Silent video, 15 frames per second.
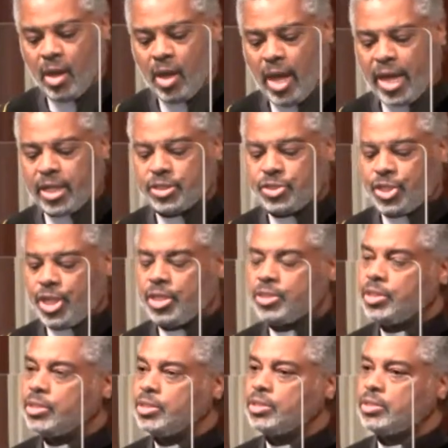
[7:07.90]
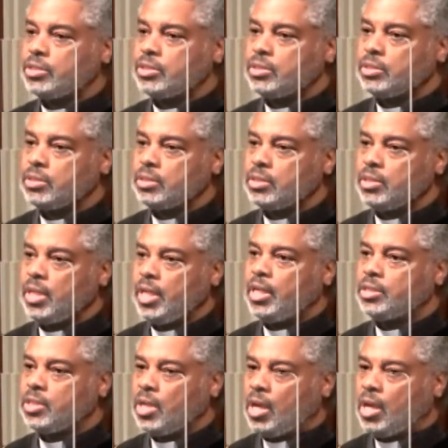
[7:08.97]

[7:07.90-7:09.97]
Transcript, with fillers: As Jesus is